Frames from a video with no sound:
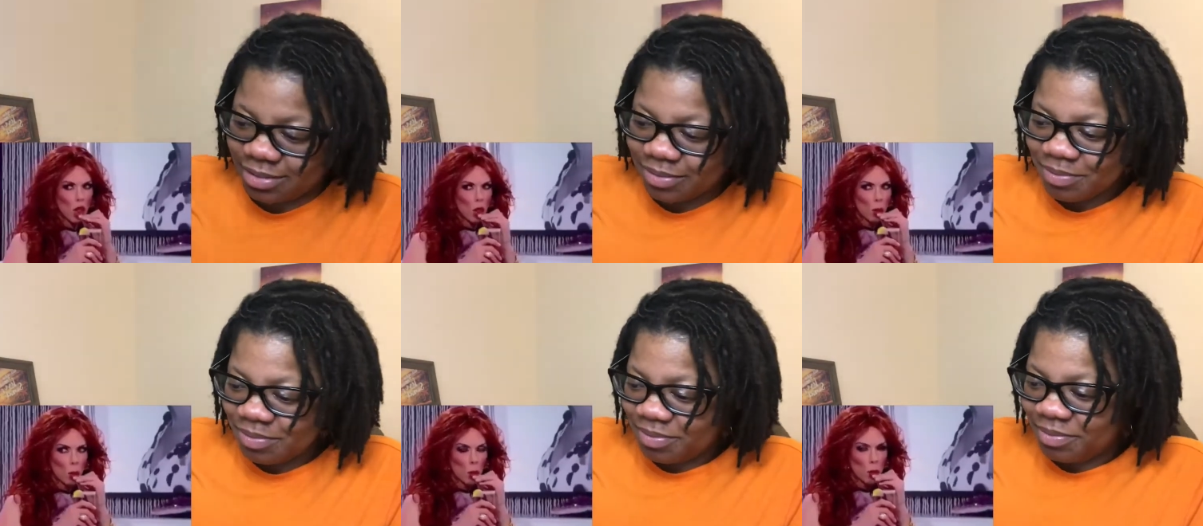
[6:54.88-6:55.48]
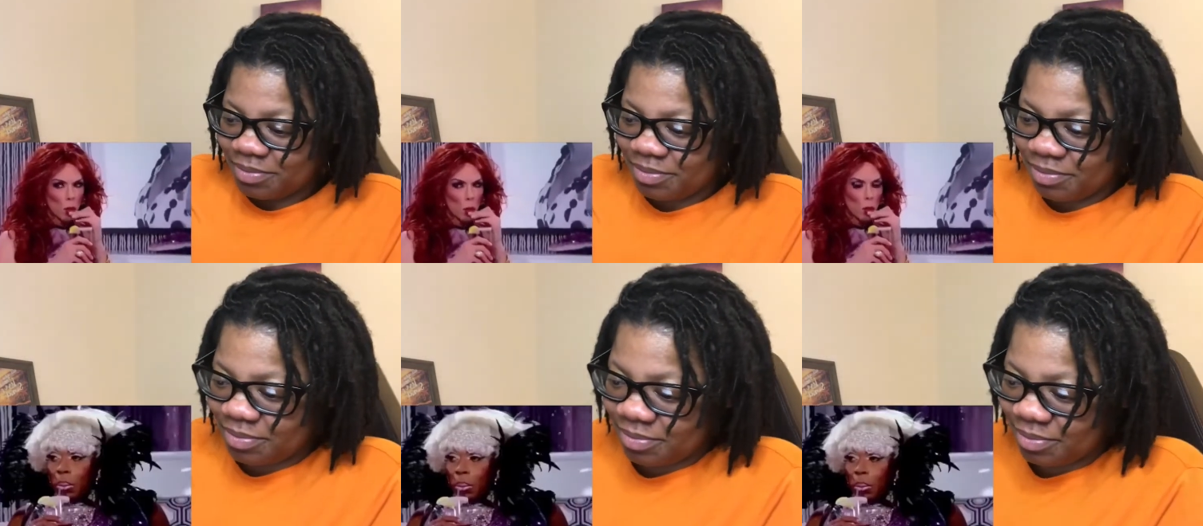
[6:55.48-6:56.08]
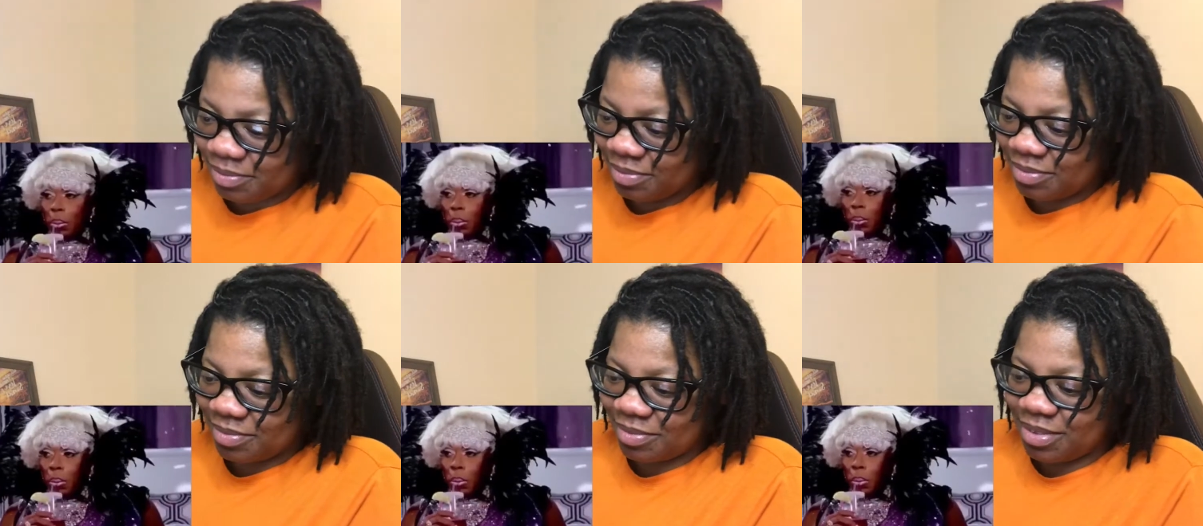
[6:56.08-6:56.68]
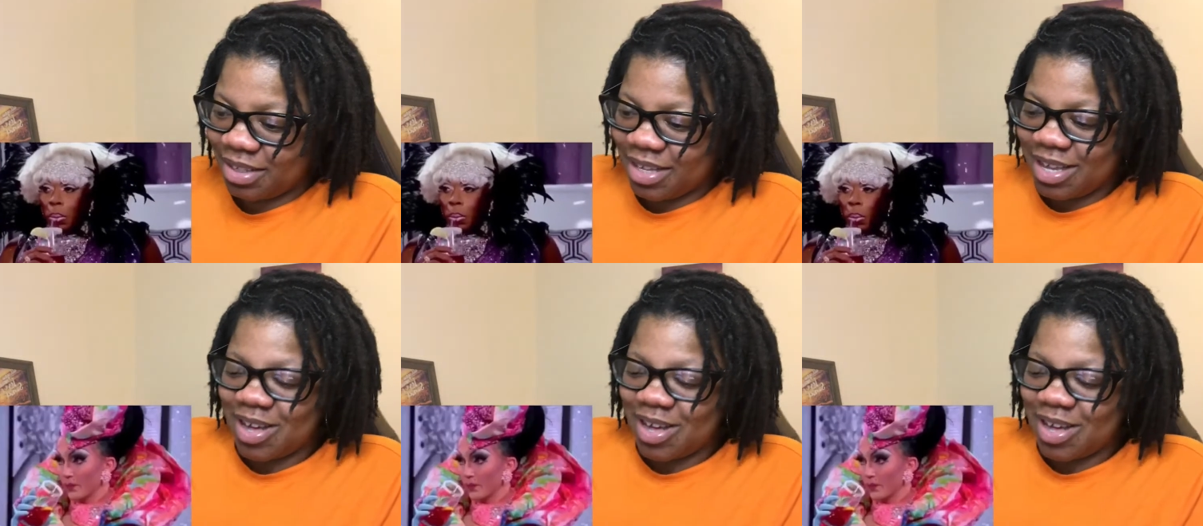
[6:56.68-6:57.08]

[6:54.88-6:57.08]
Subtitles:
No one is speaking in this clip.